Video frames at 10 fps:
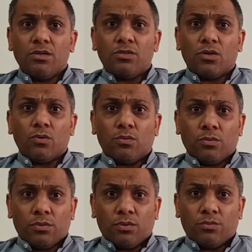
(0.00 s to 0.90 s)
So
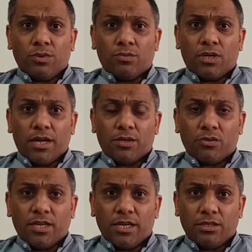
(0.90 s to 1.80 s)
we would like
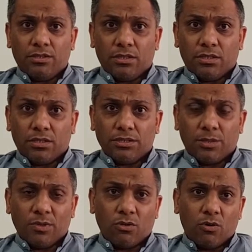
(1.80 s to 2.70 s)
to thank
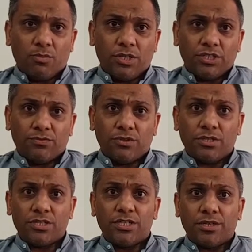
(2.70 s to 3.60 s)
German cooperation for
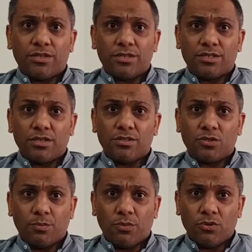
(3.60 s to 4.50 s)
this generous
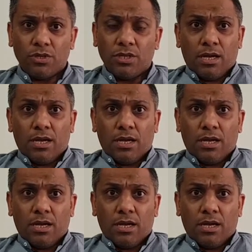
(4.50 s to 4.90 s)
support,